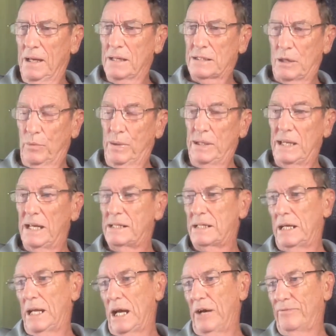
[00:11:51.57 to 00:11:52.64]
So we then
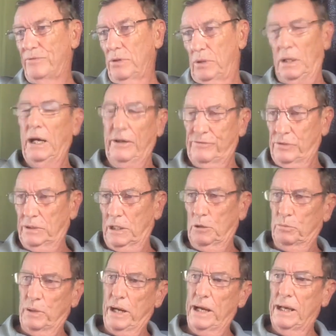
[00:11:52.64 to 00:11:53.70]
said after a little
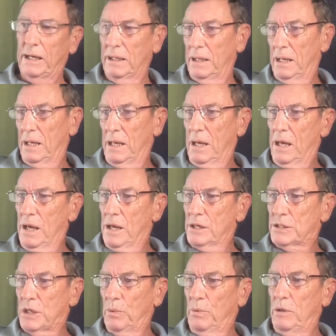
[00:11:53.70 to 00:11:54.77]
break,
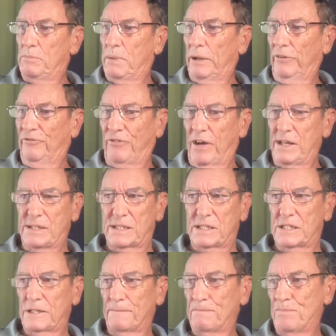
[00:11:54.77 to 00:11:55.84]
"So we'd better face